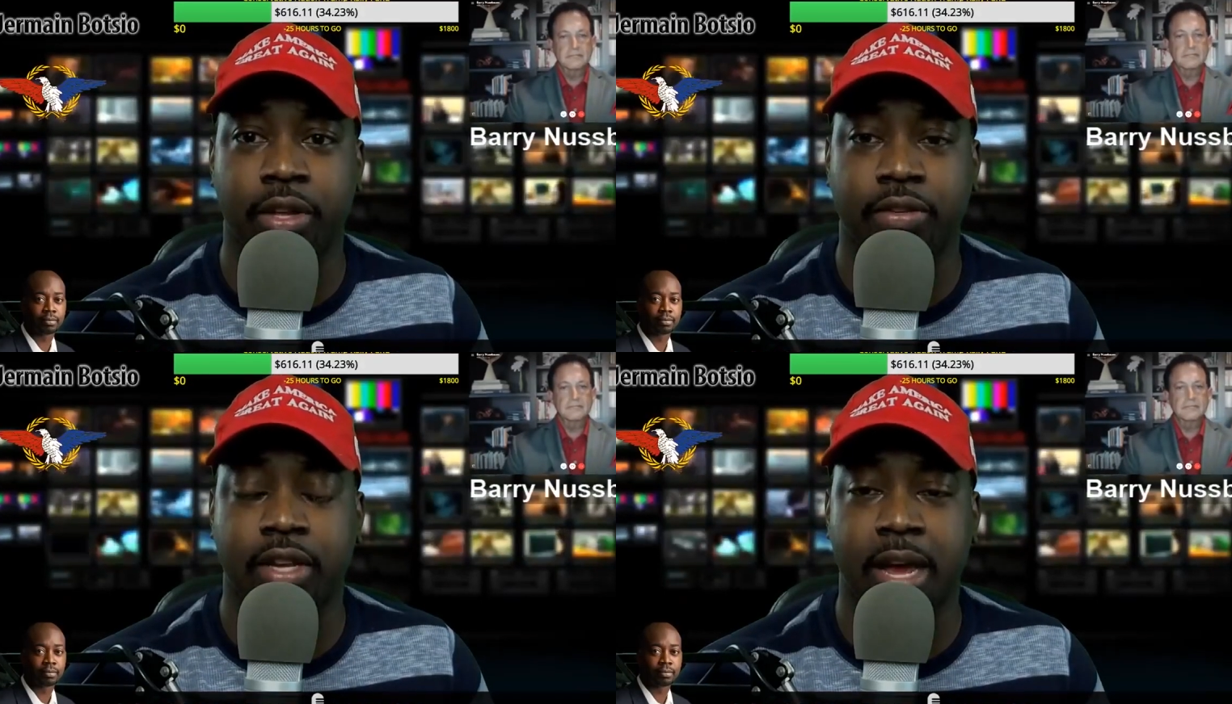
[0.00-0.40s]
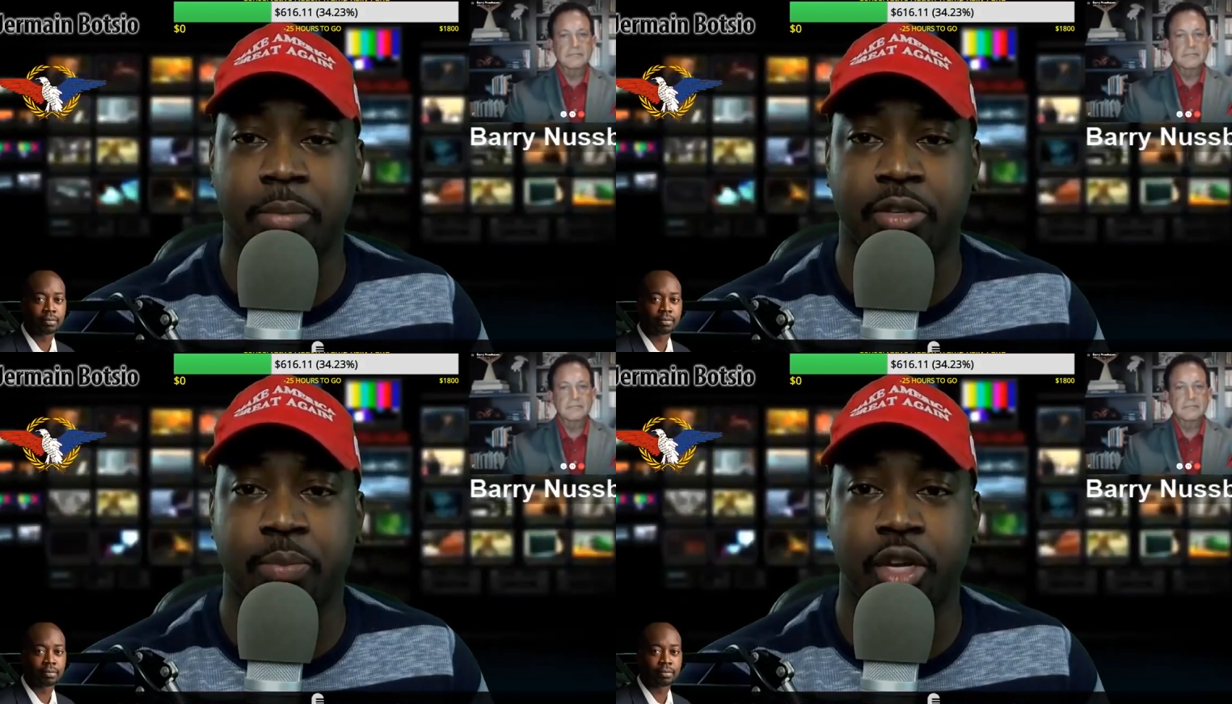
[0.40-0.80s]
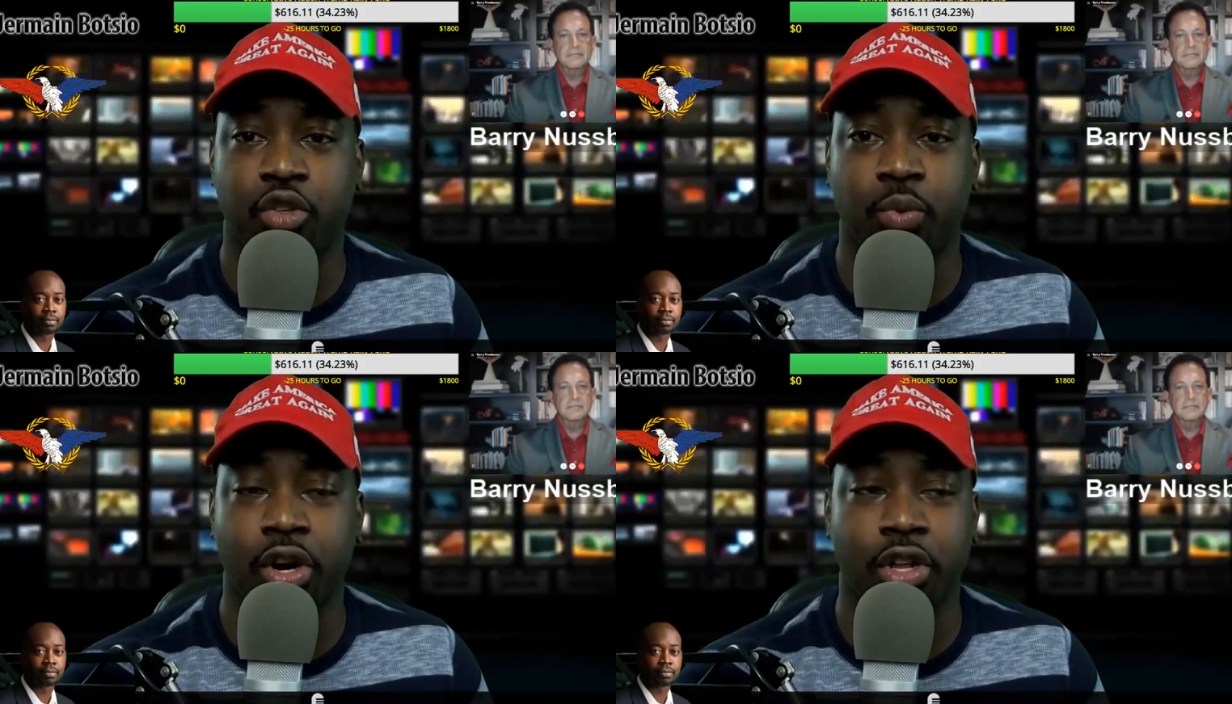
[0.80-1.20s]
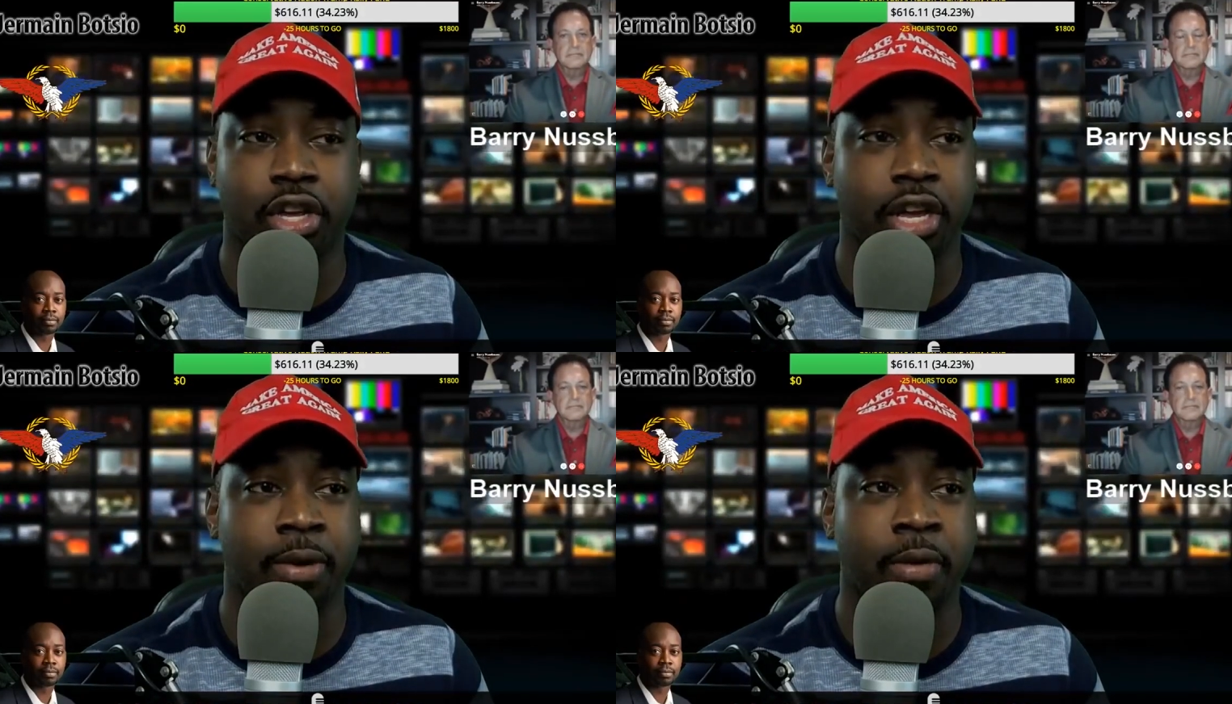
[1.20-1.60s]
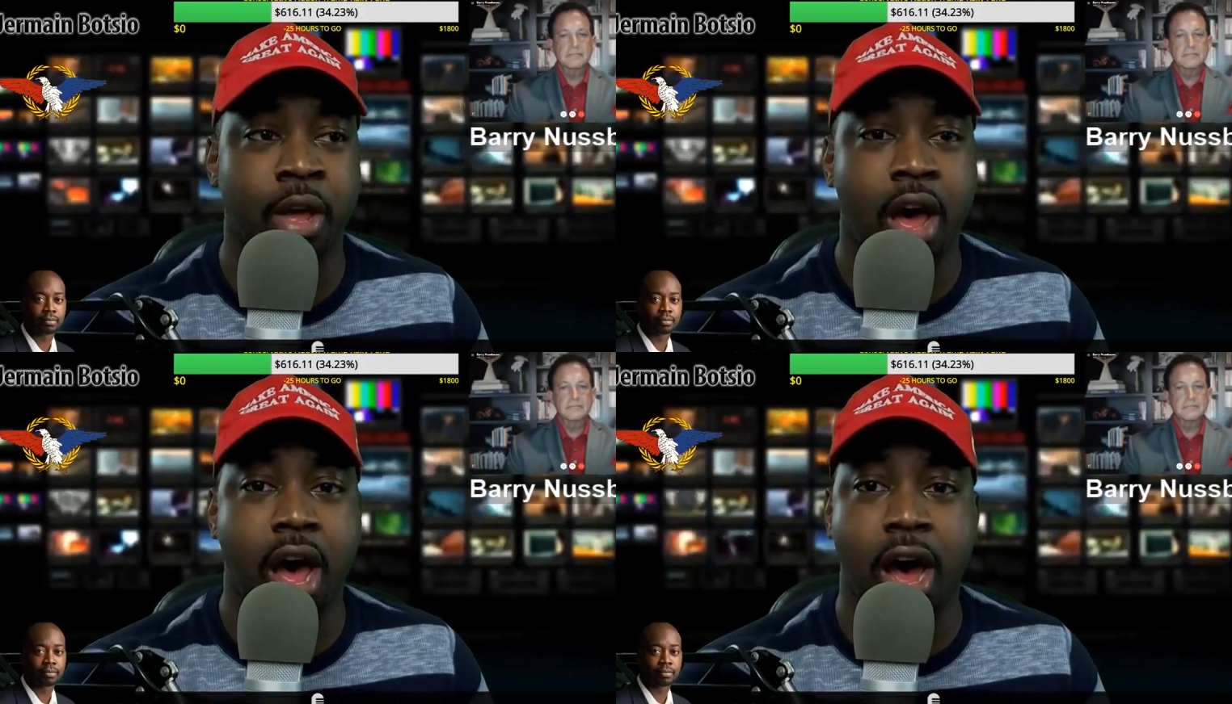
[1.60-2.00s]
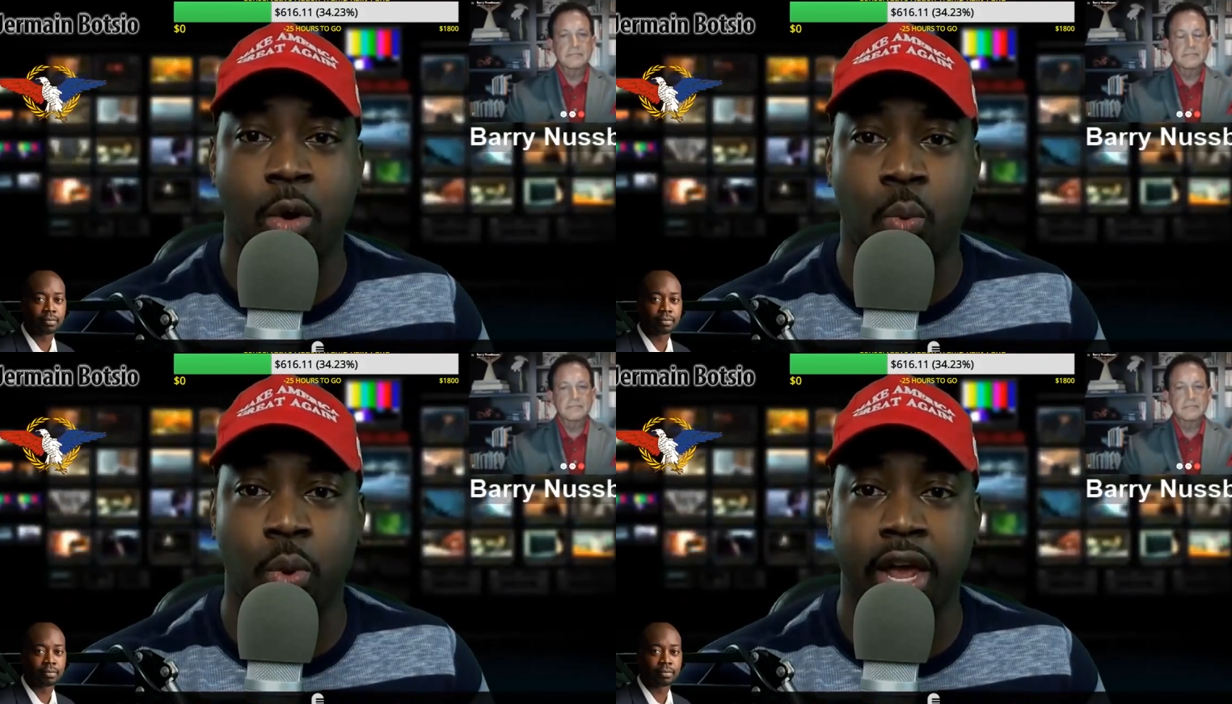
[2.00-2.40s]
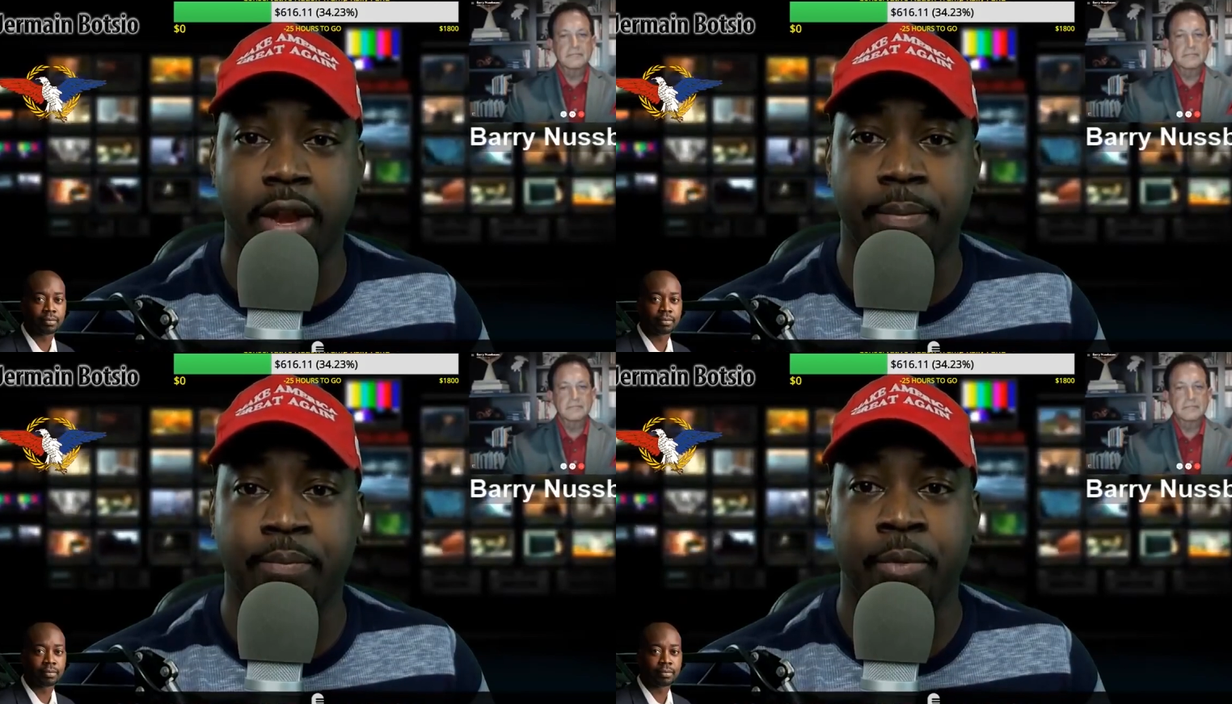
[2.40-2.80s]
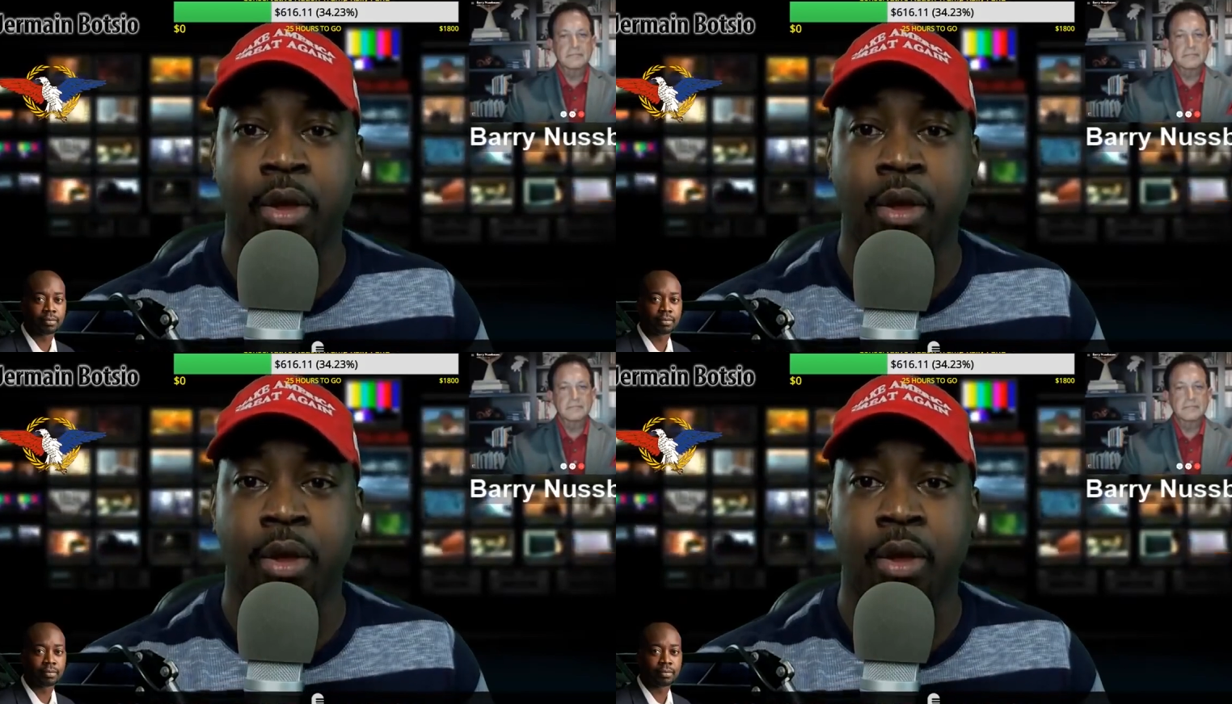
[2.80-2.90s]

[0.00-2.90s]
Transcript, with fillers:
Speaker 1: this type of speech where you can uh, win